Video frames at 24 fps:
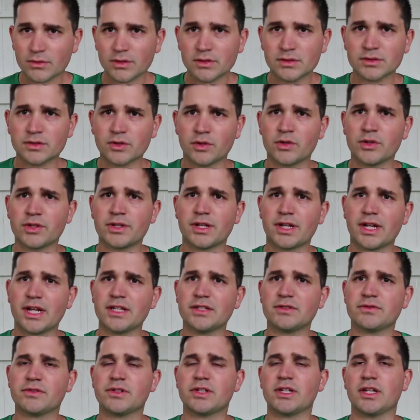So in
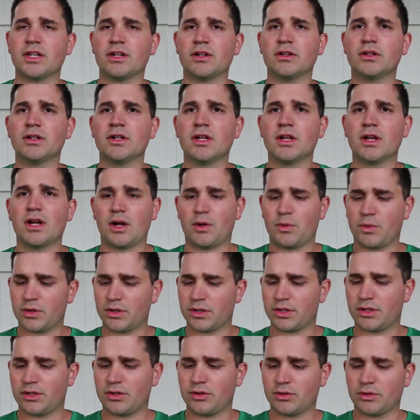today's video, I
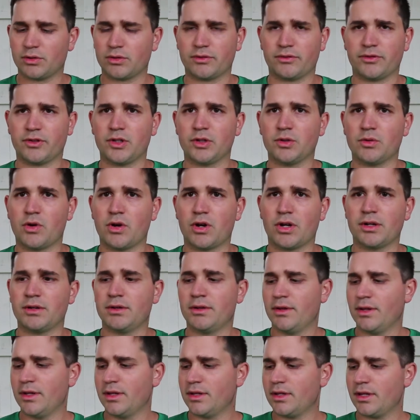wanted to do a review on
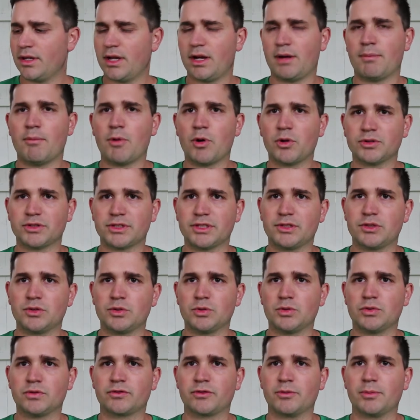a
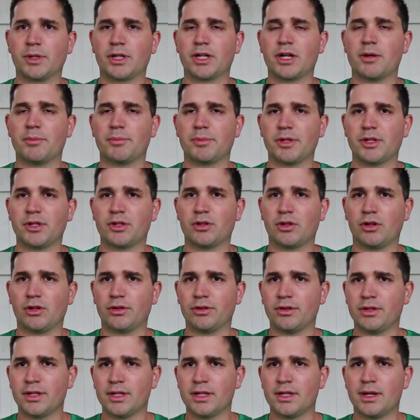multi-tool from a company
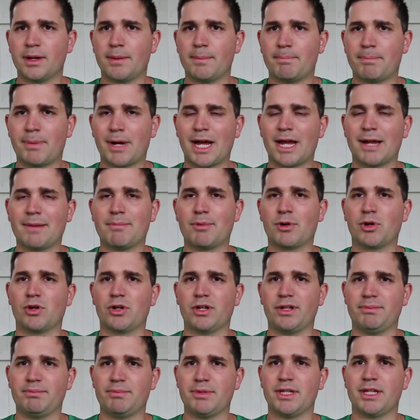called
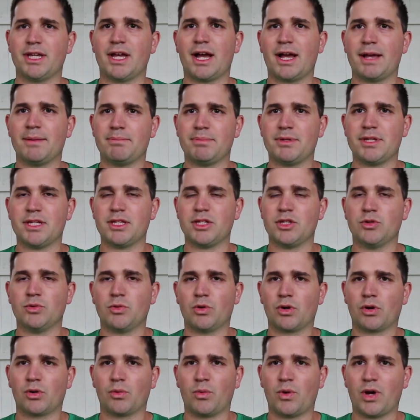Bibury,
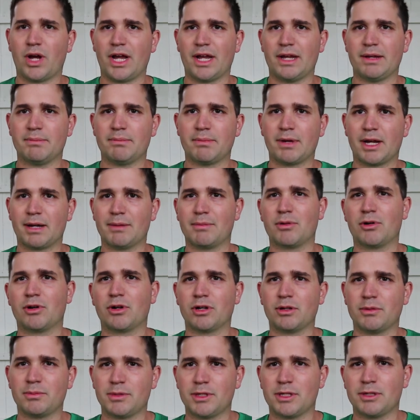B-I-B-U-R-Y.
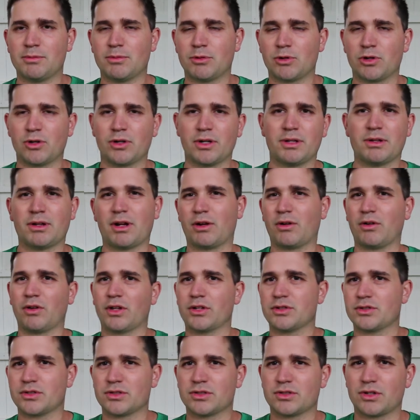Bibury, Bibury, not
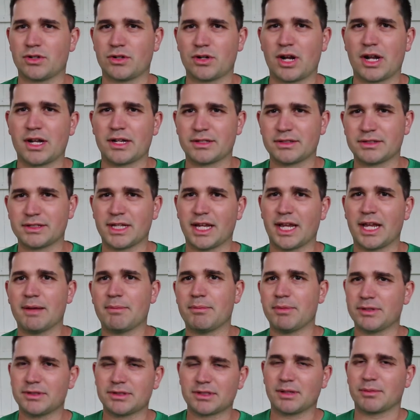really sure how to say
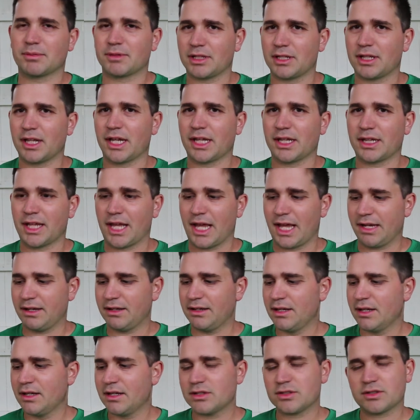it, but something like that.
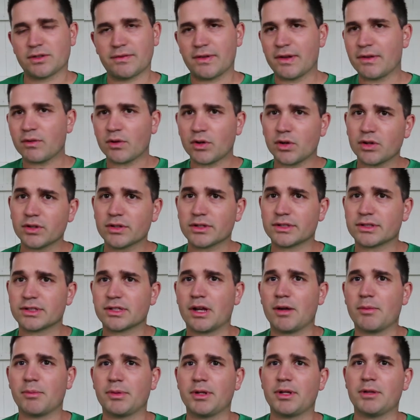So I've never heard of this
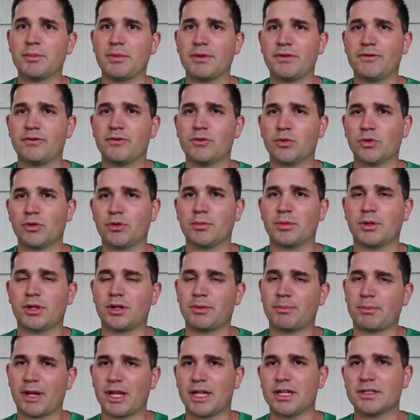company before, but
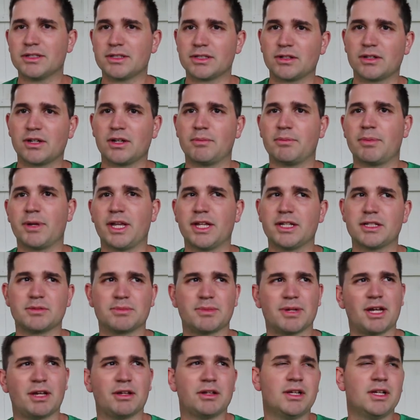on my Instagram page
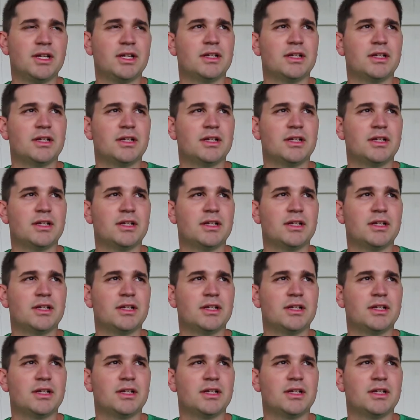about